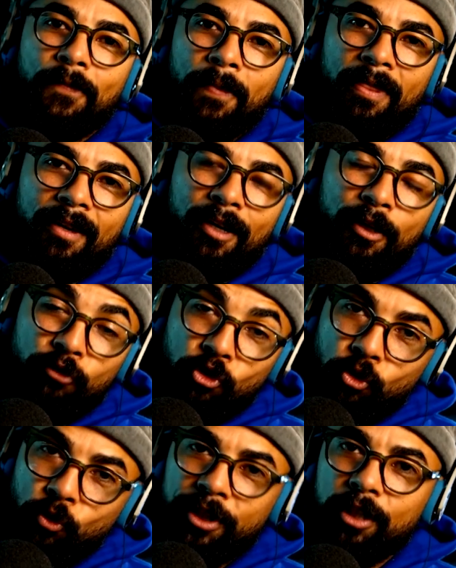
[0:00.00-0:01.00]
kind of
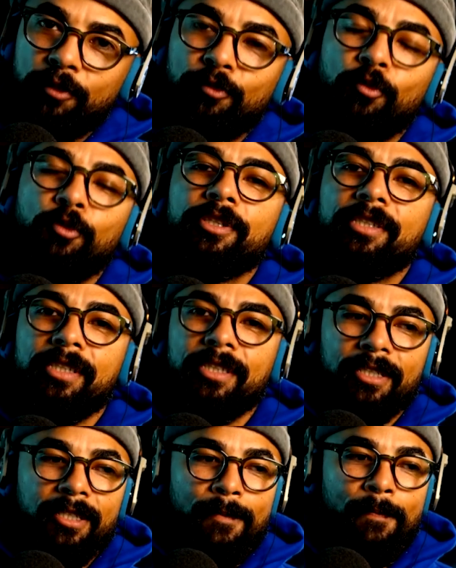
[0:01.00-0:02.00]
joining
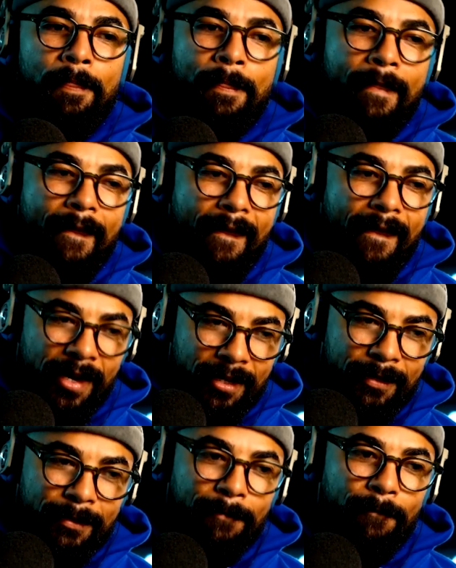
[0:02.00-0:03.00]
forces.
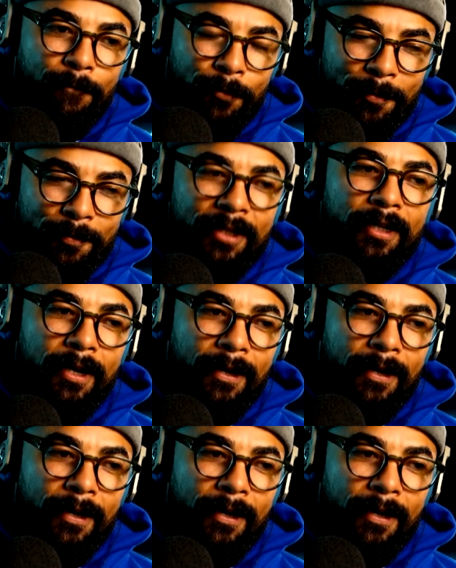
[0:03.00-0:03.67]
And for me,